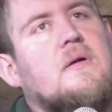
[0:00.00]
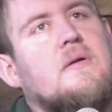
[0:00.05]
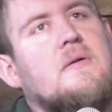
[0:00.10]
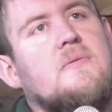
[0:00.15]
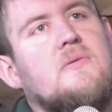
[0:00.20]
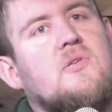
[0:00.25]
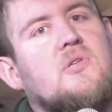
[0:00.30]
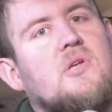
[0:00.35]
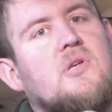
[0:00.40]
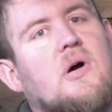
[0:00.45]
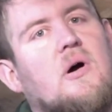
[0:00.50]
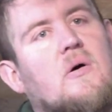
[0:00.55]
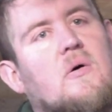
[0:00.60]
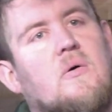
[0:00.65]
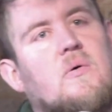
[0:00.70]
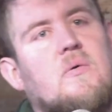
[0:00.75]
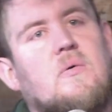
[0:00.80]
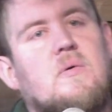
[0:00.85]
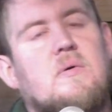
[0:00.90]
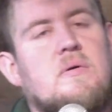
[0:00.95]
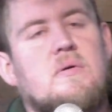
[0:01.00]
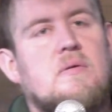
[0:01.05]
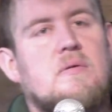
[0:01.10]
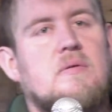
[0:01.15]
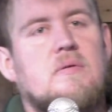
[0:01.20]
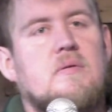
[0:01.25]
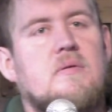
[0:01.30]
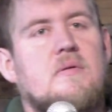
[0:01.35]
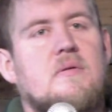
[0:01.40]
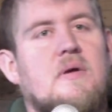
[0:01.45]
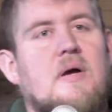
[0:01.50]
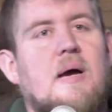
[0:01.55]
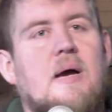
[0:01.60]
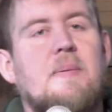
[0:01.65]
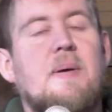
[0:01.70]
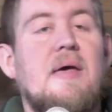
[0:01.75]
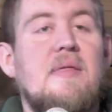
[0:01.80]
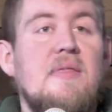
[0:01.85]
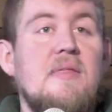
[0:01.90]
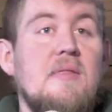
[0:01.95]
So, I
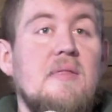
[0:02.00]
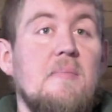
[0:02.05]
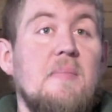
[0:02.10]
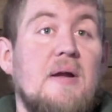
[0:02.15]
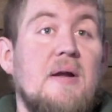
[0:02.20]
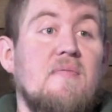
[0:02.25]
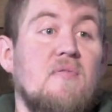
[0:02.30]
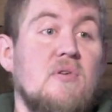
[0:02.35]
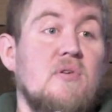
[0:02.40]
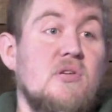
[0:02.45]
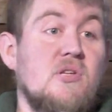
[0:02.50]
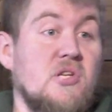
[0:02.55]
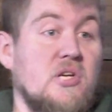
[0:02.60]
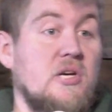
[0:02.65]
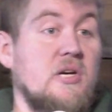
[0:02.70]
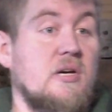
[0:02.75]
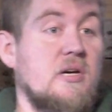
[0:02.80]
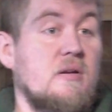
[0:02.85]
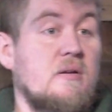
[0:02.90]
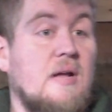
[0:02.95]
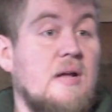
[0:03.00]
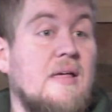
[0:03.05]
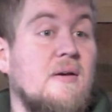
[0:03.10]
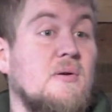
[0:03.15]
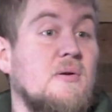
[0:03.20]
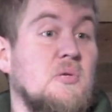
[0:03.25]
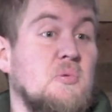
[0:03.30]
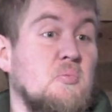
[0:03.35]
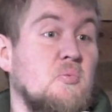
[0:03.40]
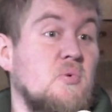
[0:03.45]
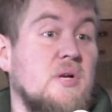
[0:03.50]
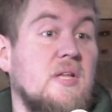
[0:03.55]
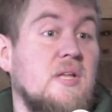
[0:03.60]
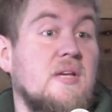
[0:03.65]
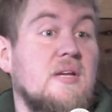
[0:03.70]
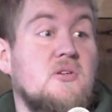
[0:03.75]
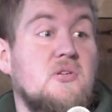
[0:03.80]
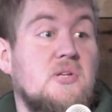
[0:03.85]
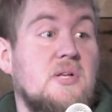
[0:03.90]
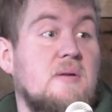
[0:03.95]
mean, I think the metaphor is good. I think what's really
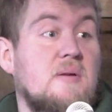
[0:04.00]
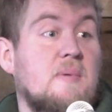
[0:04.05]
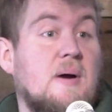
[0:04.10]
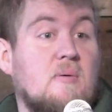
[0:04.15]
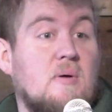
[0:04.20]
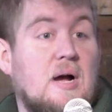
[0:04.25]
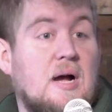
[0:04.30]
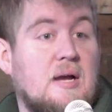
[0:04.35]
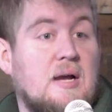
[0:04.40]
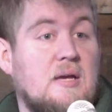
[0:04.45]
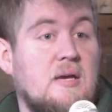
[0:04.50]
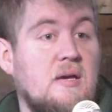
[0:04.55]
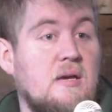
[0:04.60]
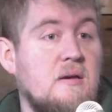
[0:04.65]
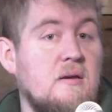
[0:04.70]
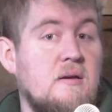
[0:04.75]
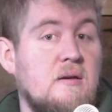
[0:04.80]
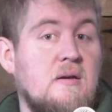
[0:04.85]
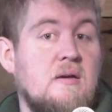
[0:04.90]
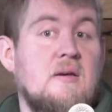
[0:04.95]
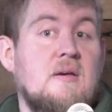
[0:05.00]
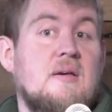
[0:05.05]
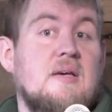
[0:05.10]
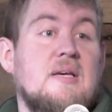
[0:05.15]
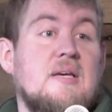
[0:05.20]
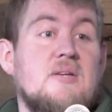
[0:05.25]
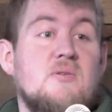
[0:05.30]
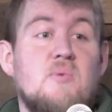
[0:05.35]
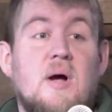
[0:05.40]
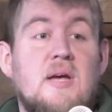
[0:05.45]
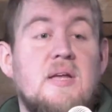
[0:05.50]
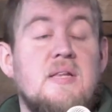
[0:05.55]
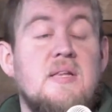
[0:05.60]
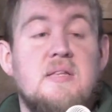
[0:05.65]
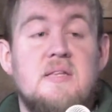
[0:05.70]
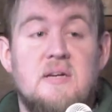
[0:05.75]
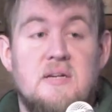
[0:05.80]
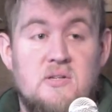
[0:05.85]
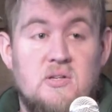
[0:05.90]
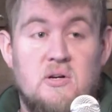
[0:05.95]
interesting about Rocky is Rocky
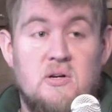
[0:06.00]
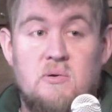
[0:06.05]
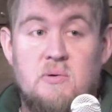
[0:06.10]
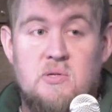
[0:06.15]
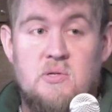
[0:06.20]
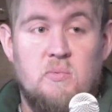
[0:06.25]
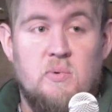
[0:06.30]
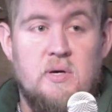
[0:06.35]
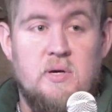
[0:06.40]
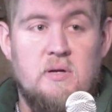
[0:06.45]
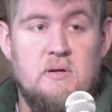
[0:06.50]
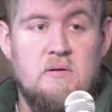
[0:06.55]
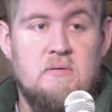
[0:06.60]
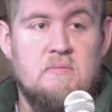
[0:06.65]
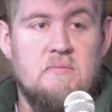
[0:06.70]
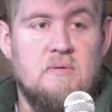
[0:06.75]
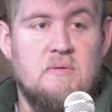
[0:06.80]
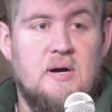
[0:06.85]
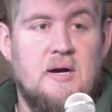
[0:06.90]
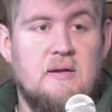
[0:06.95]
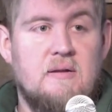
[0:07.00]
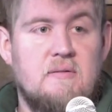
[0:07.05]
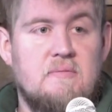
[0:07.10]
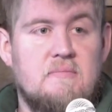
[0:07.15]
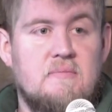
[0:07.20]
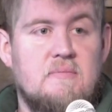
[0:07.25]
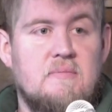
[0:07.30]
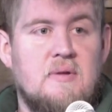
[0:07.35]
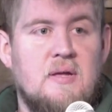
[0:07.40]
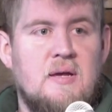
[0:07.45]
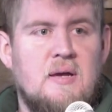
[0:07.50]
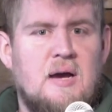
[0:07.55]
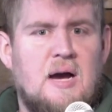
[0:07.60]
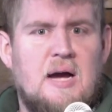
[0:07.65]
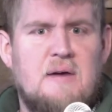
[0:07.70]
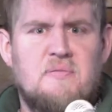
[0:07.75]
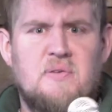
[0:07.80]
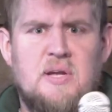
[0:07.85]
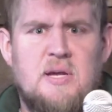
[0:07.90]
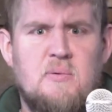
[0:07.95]
doesn't always win, right?
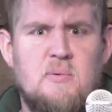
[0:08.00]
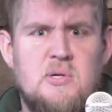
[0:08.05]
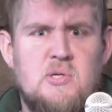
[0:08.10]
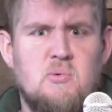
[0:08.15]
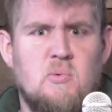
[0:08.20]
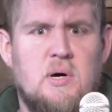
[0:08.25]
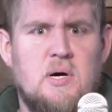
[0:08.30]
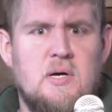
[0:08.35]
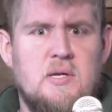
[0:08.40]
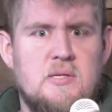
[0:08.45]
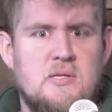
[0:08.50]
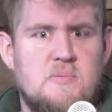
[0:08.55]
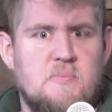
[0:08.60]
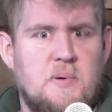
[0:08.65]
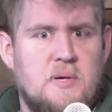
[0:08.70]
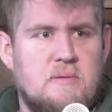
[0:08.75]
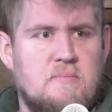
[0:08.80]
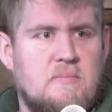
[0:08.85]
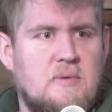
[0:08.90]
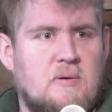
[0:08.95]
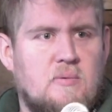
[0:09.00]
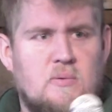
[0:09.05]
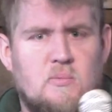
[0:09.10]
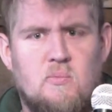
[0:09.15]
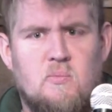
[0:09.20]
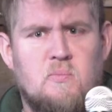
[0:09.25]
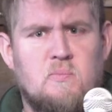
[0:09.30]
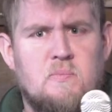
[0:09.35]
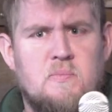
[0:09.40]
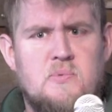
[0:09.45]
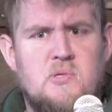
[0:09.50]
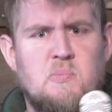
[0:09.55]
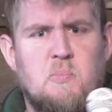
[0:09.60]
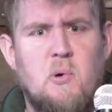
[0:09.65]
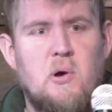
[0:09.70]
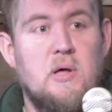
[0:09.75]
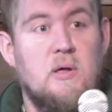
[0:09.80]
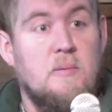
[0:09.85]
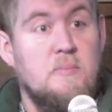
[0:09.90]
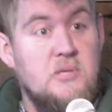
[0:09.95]
I forget which ones, but I won't
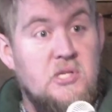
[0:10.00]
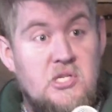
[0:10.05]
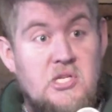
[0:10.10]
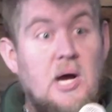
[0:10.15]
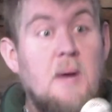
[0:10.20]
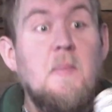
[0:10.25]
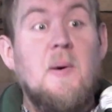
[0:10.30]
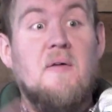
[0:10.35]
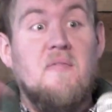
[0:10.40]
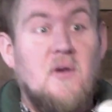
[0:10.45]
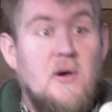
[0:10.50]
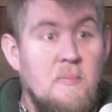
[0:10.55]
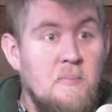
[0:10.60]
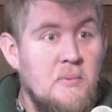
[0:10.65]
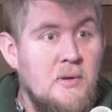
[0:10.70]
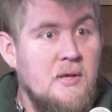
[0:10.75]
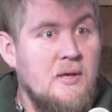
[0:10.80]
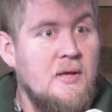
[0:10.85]
spoil them. Some of them,